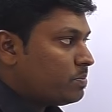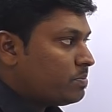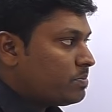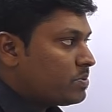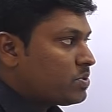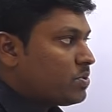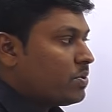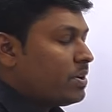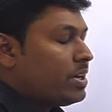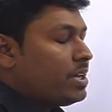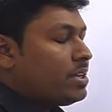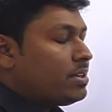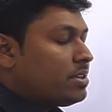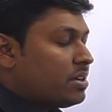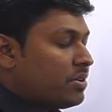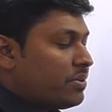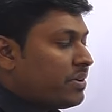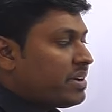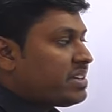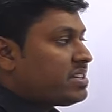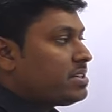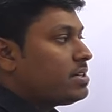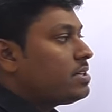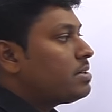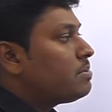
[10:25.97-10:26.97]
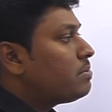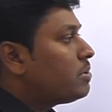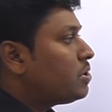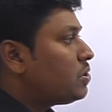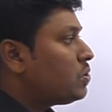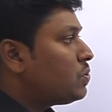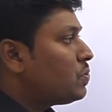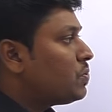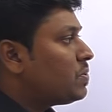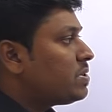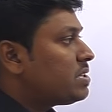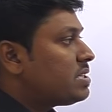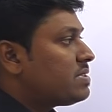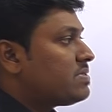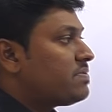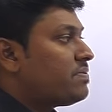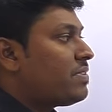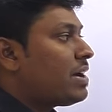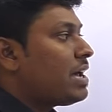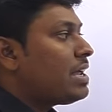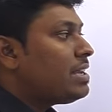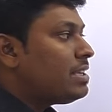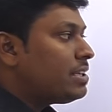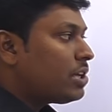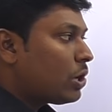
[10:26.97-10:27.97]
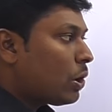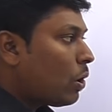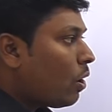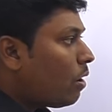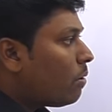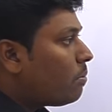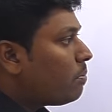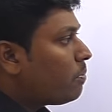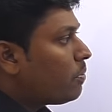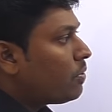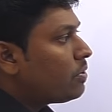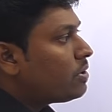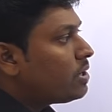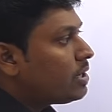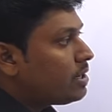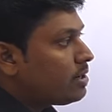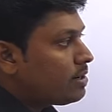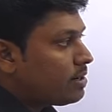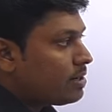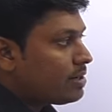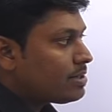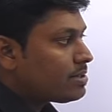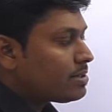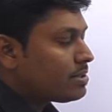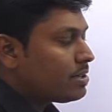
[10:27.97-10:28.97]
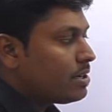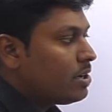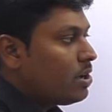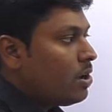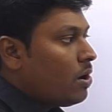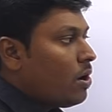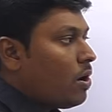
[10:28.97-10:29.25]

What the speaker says: So here the question number 2 is, find the compound interest